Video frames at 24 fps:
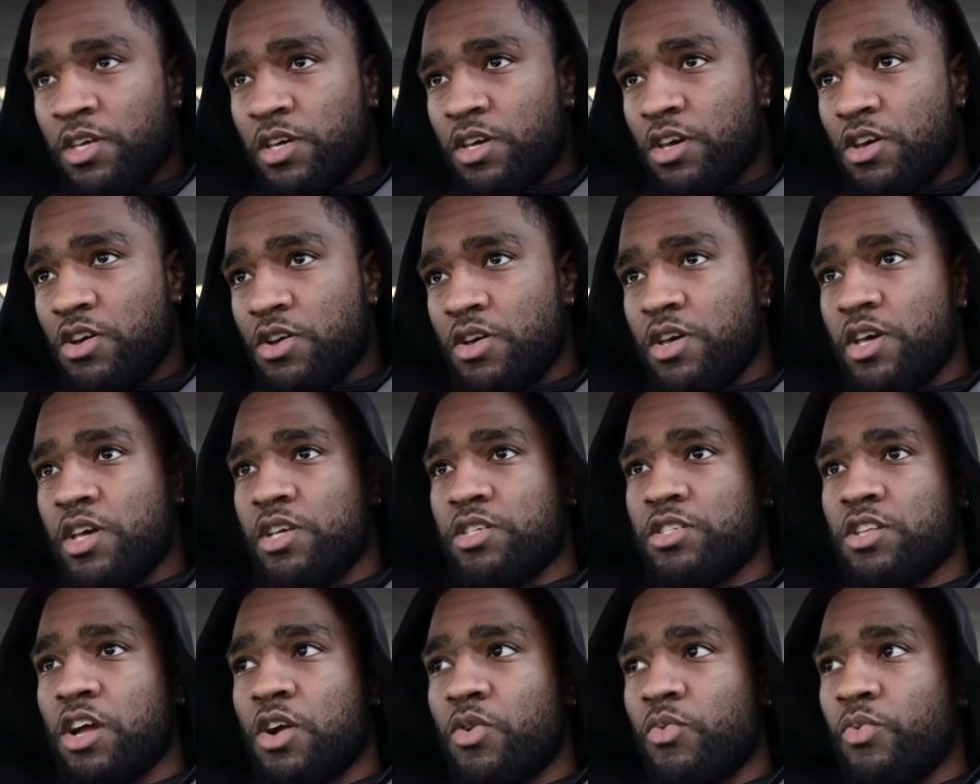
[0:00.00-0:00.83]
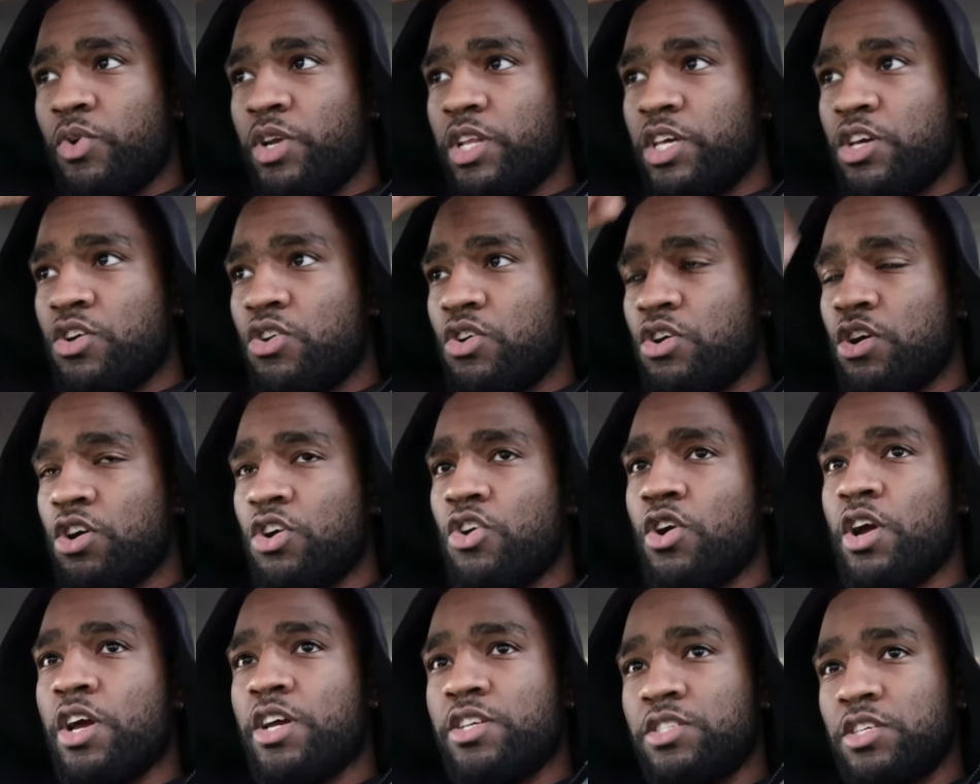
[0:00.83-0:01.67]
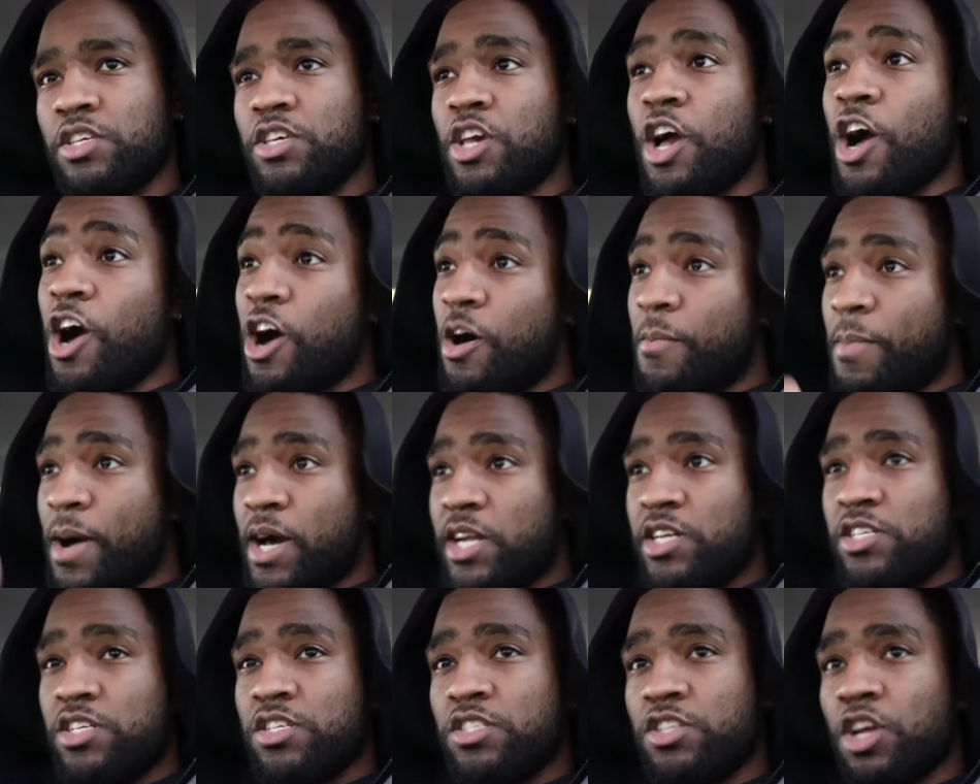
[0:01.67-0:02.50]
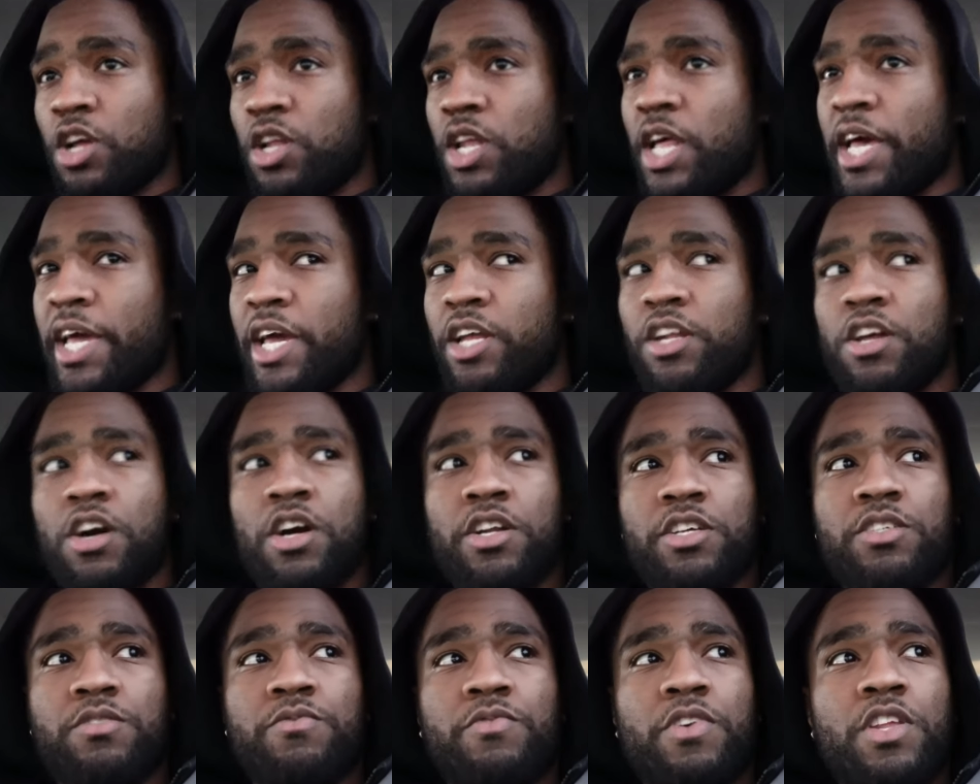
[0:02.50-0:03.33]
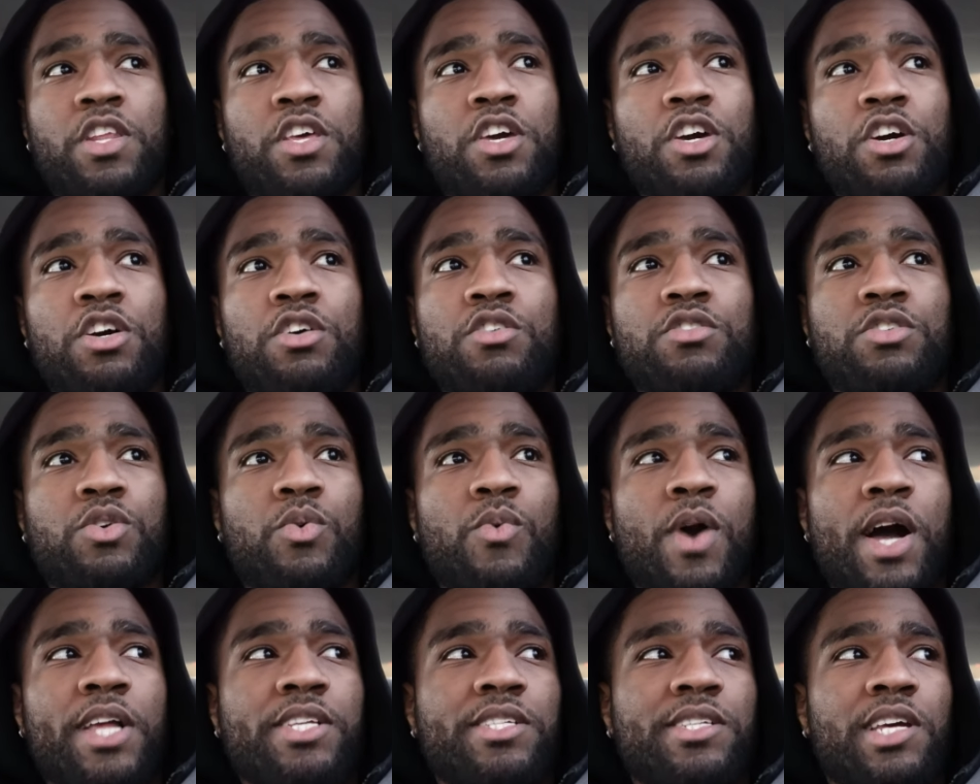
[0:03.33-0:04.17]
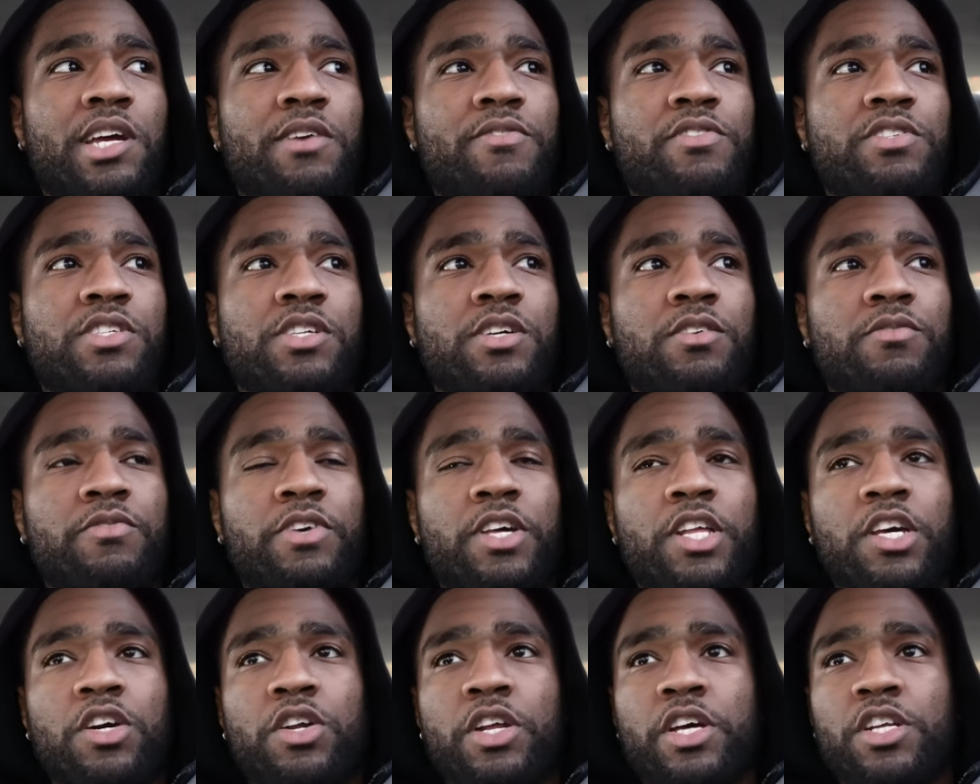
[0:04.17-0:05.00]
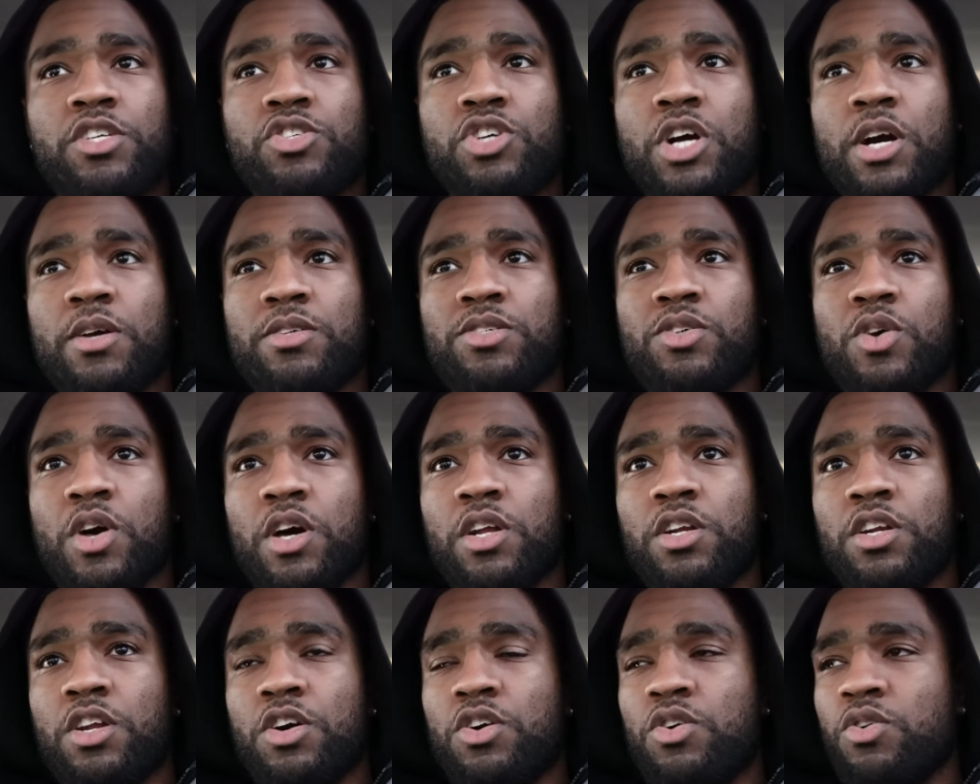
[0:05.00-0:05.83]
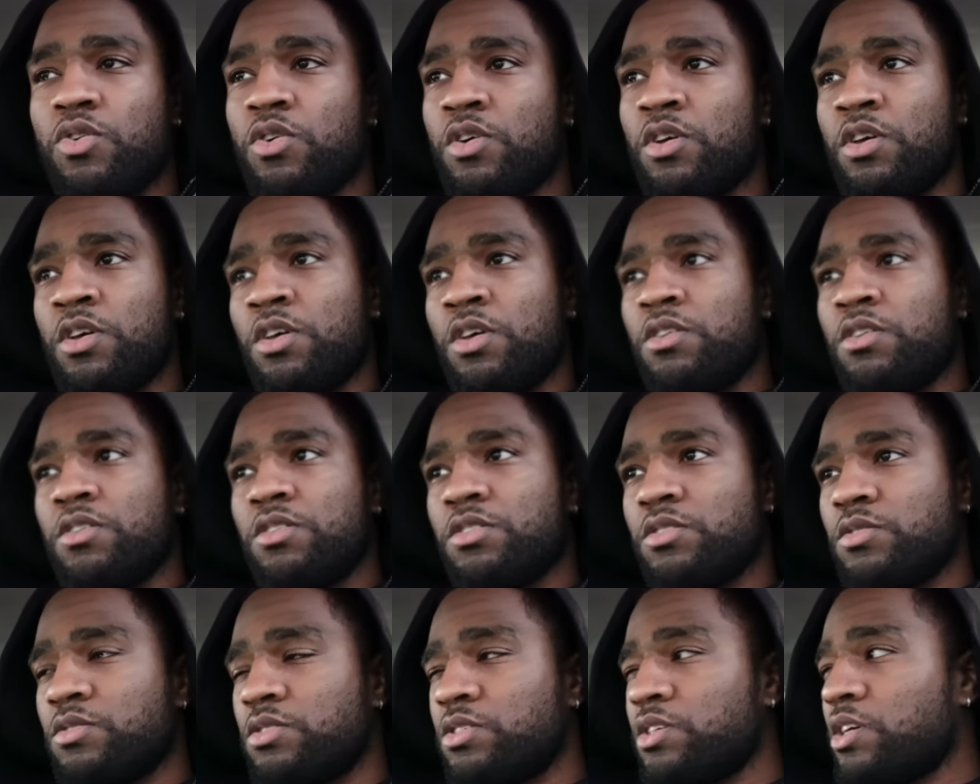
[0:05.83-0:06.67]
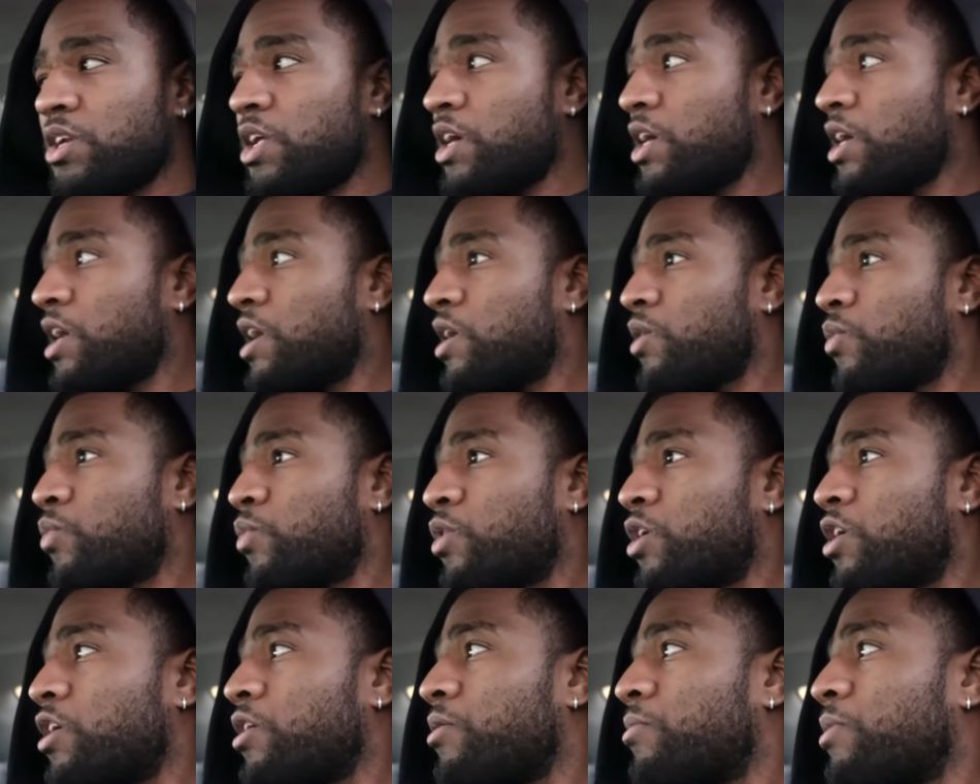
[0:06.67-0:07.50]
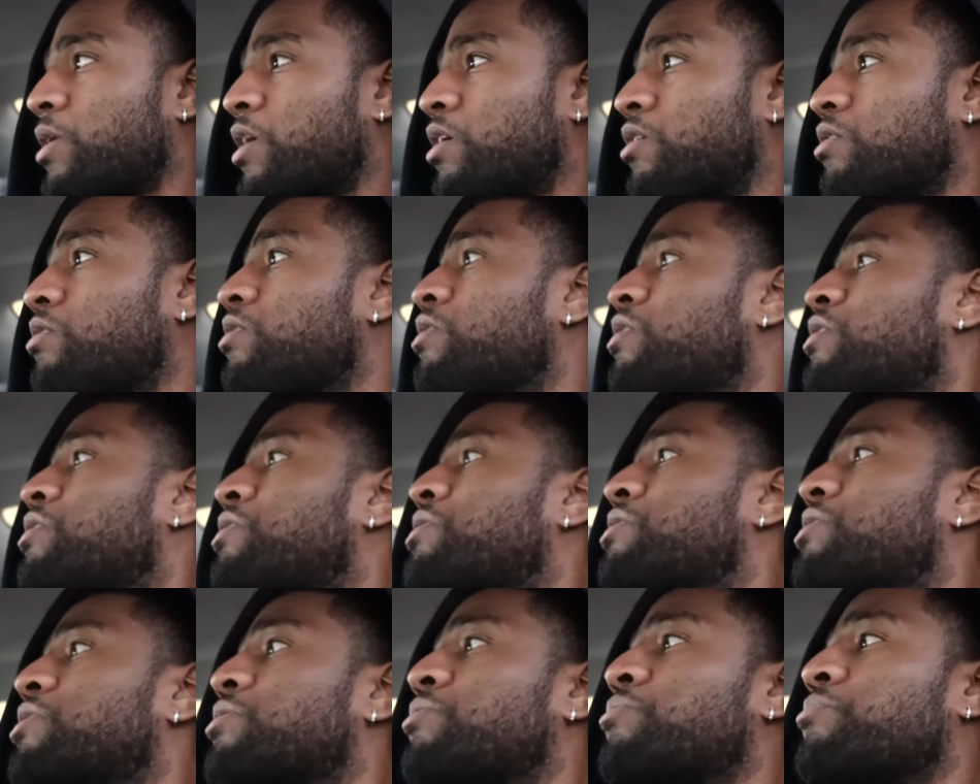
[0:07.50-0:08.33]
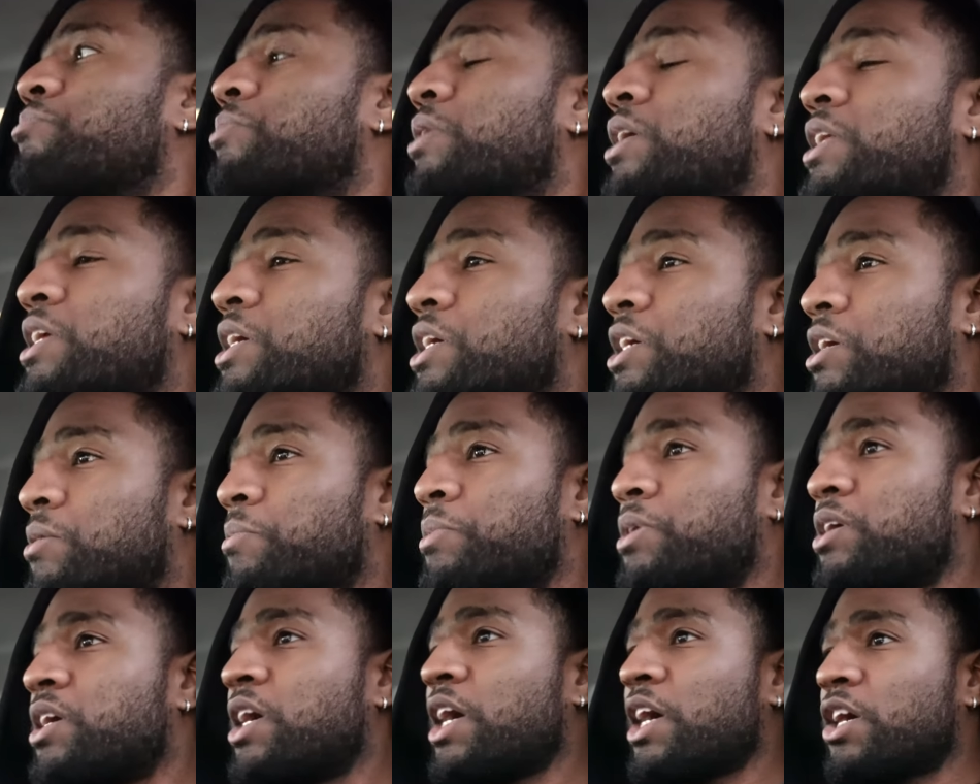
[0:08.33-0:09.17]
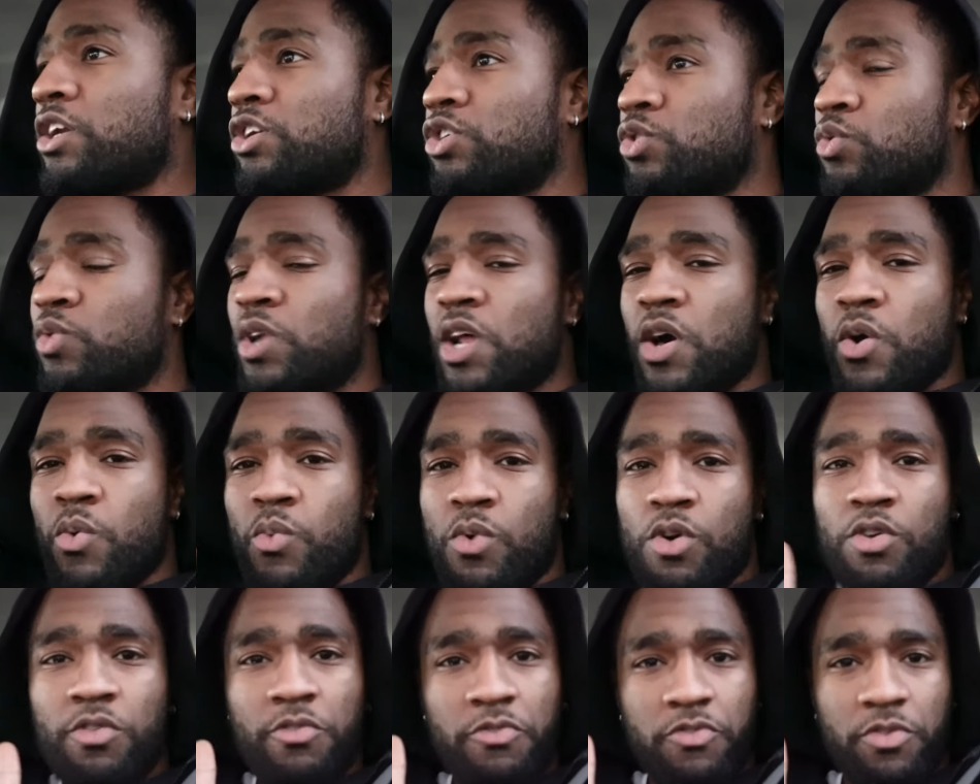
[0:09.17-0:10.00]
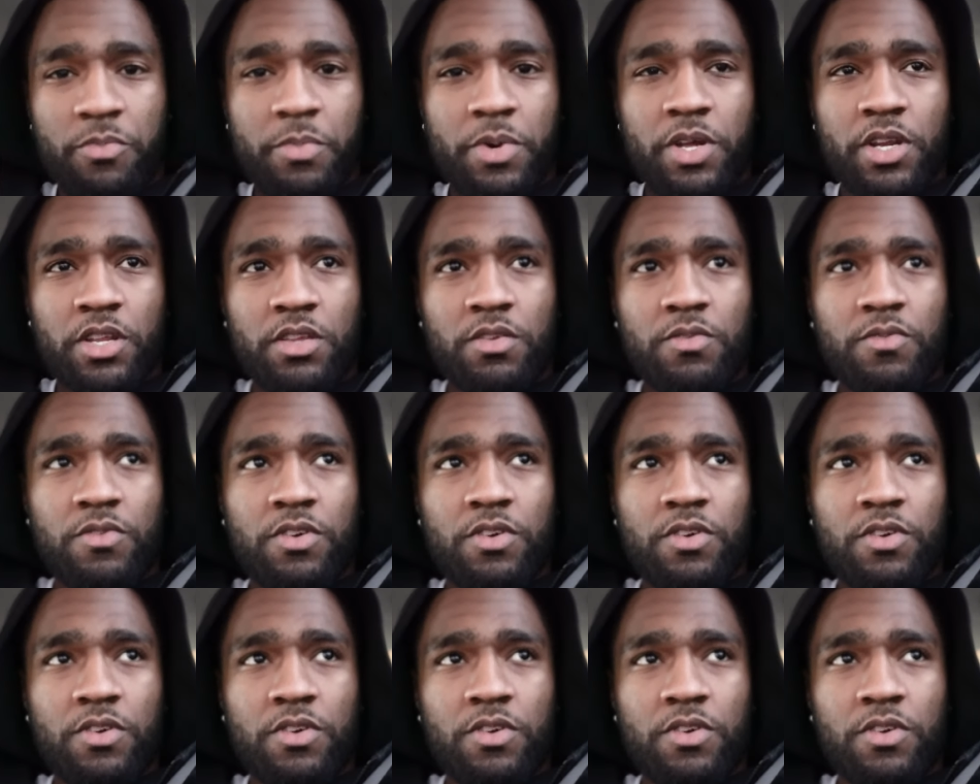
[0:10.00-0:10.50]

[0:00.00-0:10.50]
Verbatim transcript: Go ahead and start really going crazy. Y'all about to just start liking all these videos and watching every single video that drops, so I know, Listen, i ain't gotta worry about money coming in. I can do what I want for money.